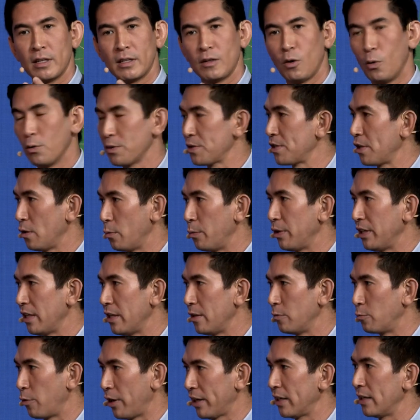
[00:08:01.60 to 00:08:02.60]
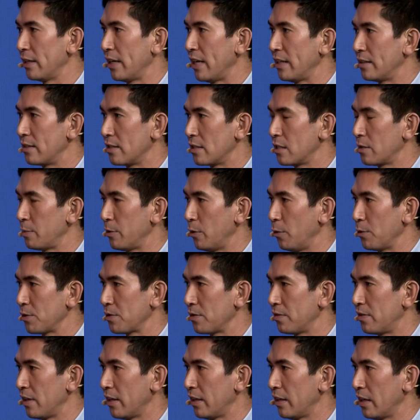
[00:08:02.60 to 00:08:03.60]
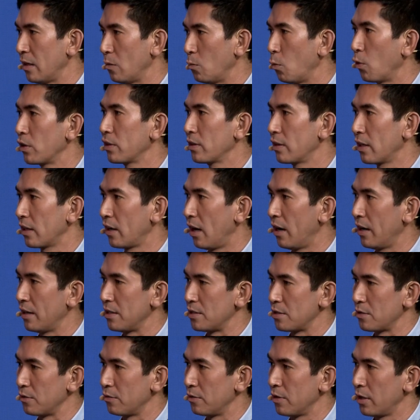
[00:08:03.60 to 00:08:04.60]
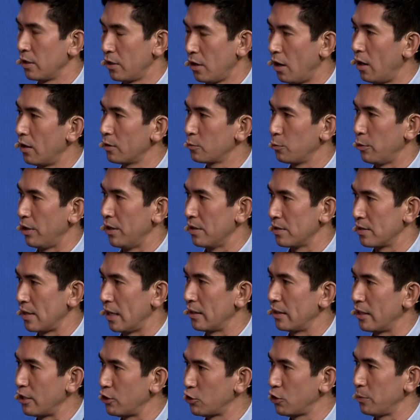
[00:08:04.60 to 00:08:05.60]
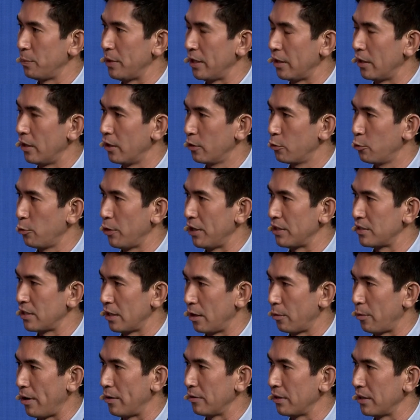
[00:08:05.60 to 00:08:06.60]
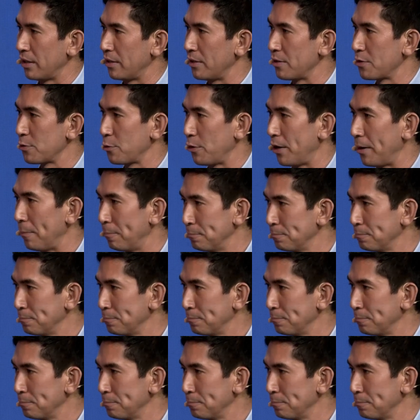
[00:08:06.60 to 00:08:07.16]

also, we need regulators to be also thinking, what are the kinds of guardrails that they should be creating around the industry?